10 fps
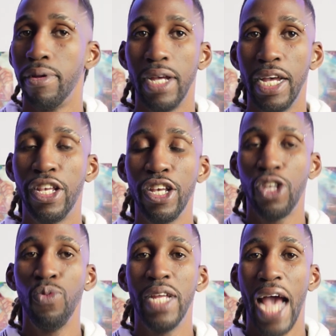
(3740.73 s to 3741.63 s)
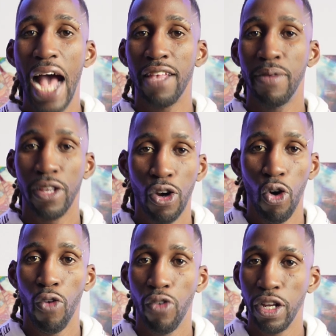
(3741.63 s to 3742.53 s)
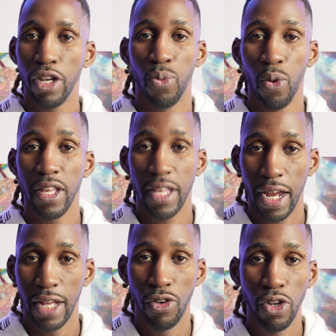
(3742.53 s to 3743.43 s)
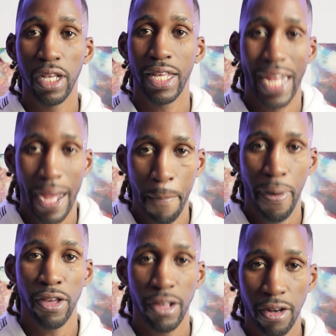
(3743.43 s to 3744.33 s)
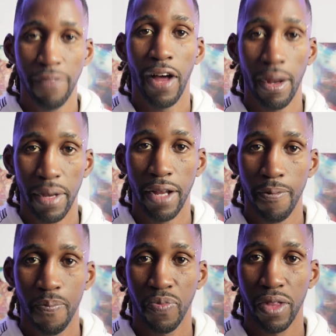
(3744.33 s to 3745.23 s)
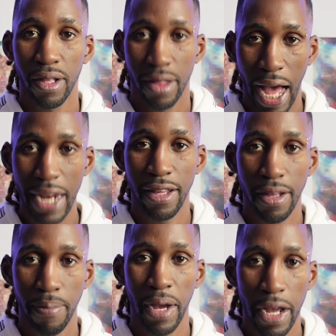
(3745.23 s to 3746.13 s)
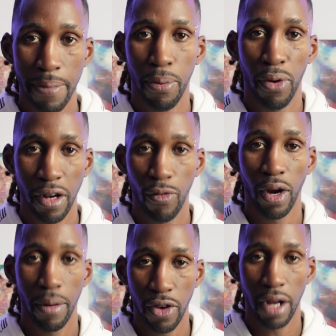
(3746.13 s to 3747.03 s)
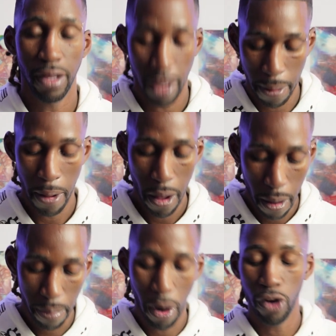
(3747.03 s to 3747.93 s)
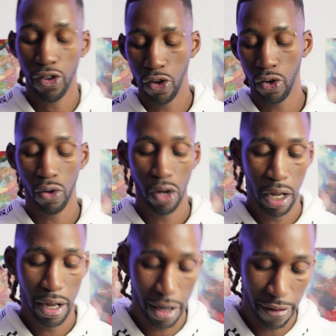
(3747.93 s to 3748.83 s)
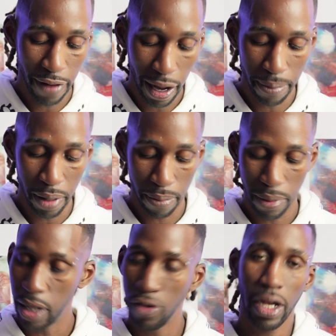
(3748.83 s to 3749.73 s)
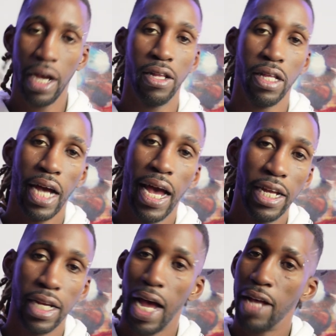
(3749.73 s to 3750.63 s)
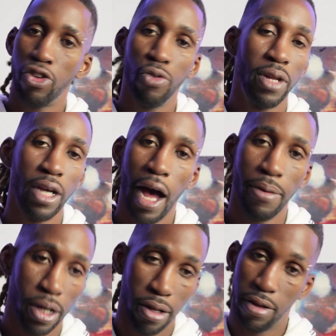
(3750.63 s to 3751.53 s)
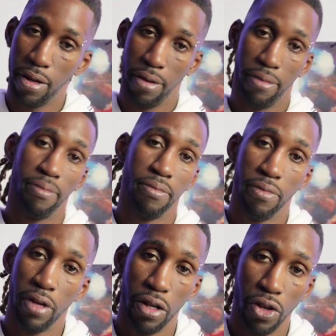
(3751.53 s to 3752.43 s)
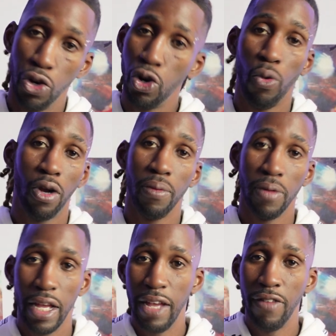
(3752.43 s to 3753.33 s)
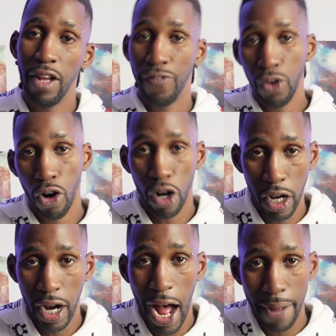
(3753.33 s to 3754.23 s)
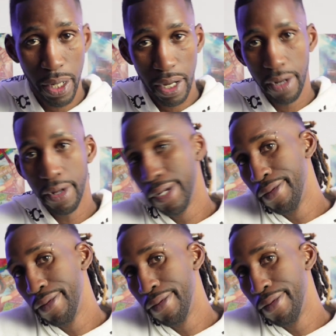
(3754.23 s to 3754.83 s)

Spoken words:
it's just too many aspects to go over in just one setting. Personal development. That is the main point of what I'm trying to say. Personal development. Because your agent has too many options. You don't want to be, even if you're a good option,